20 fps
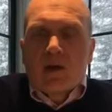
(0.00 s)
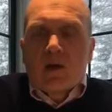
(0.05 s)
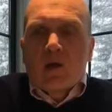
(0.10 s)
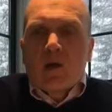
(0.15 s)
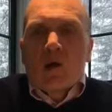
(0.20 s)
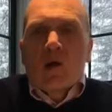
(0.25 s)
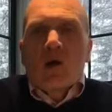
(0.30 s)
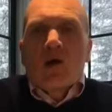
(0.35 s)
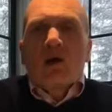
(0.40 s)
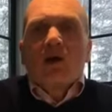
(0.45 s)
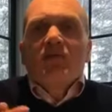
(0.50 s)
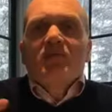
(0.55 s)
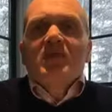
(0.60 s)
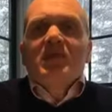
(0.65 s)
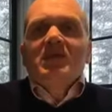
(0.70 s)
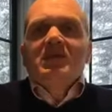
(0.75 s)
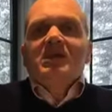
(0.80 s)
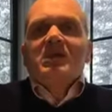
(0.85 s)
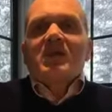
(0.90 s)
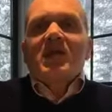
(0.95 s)
All of
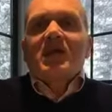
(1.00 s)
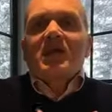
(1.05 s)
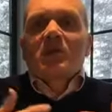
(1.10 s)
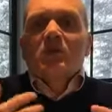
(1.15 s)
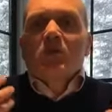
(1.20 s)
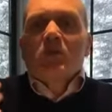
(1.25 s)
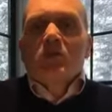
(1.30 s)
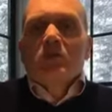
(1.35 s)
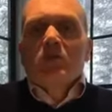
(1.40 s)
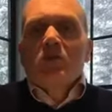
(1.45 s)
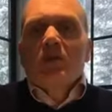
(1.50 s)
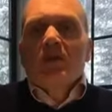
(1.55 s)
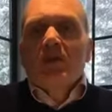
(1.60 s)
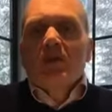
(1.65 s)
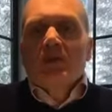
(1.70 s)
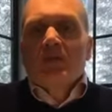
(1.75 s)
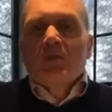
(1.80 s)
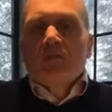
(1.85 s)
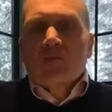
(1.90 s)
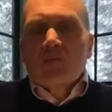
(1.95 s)
these things, when you
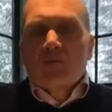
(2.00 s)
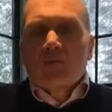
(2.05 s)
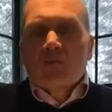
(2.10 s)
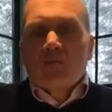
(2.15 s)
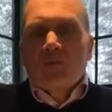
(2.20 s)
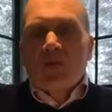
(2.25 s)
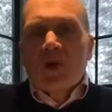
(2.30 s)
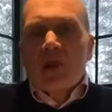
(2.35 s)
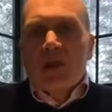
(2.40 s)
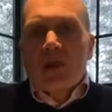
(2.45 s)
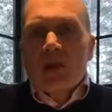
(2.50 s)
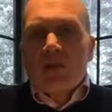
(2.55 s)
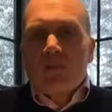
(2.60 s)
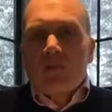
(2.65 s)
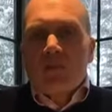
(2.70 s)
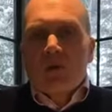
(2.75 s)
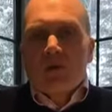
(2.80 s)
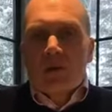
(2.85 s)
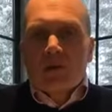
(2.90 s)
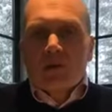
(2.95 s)
can
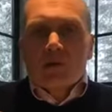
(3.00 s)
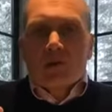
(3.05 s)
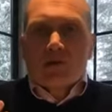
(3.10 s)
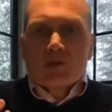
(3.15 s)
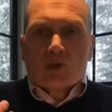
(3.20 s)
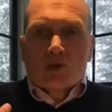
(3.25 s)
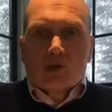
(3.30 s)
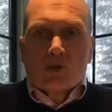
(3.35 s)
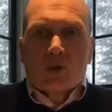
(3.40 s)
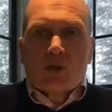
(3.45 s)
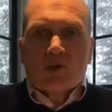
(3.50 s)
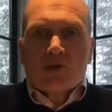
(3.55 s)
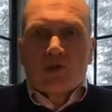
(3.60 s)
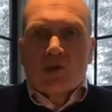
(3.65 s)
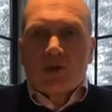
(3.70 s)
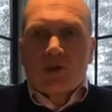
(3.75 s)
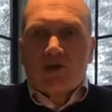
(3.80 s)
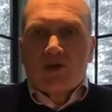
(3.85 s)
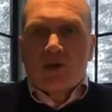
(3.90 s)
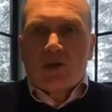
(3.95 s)
frame your
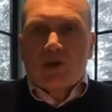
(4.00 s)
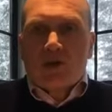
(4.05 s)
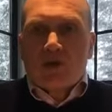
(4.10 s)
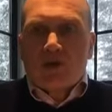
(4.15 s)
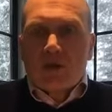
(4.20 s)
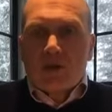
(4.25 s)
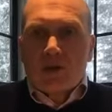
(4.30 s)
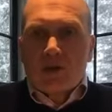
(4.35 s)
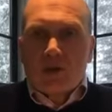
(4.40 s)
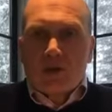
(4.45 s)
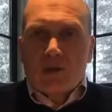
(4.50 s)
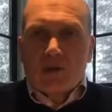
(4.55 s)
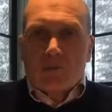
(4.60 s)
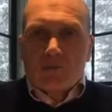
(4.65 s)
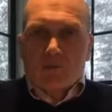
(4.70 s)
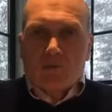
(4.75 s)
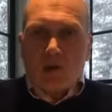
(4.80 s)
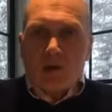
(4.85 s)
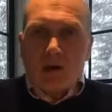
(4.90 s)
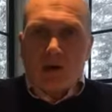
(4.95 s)
specialization
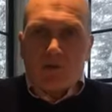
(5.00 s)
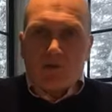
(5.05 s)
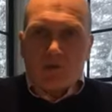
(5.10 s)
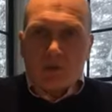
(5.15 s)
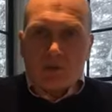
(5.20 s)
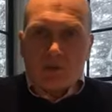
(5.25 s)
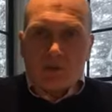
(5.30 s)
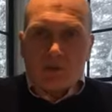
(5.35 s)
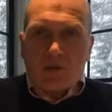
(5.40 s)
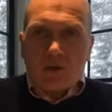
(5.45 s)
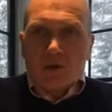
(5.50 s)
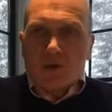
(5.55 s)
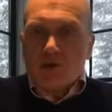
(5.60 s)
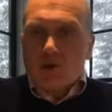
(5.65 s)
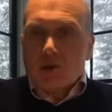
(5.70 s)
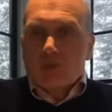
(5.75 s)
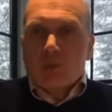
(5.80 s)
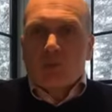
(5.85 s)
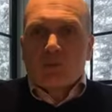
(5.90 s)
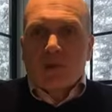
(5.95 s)
of your
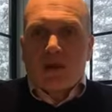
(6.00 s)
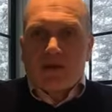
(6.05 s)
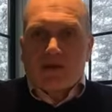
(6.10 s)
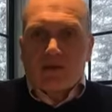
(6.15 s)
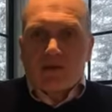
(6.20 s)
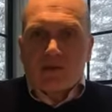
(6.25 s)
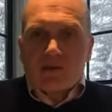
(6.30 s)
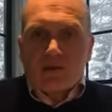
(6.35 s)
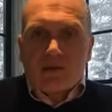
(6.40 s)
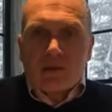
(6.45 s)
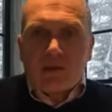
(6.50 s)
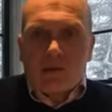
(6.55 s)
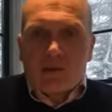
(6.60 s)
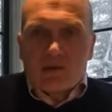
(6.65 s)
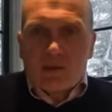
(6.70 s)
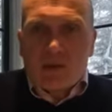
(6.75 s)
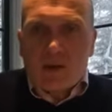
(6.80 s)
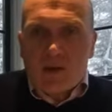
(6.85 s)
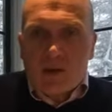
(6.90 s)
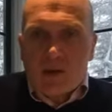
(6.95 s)
functional
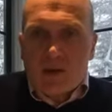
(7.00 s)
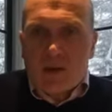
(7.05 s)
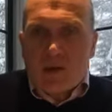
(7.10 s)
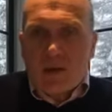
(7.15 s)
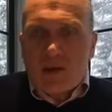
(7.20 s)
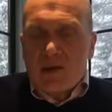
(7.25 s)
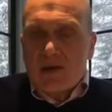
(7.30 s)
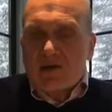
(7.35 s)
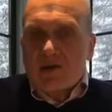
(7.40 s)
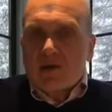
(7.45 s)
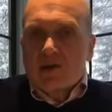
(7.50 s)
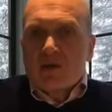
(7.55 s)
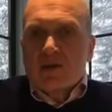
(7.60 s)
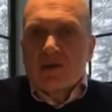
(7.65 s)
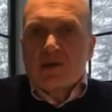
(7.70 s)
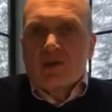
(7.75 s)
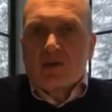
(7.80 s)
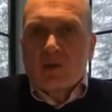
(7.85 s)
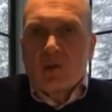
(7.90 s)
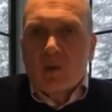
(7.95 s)
processes in a
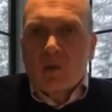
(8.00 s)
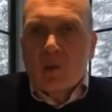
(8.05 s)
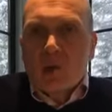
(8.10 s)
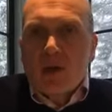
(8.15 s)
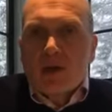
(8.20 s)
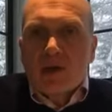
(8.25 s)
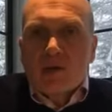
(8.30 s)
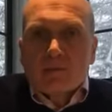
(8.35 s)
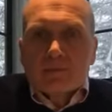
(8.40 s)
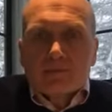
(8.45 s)
statistical way,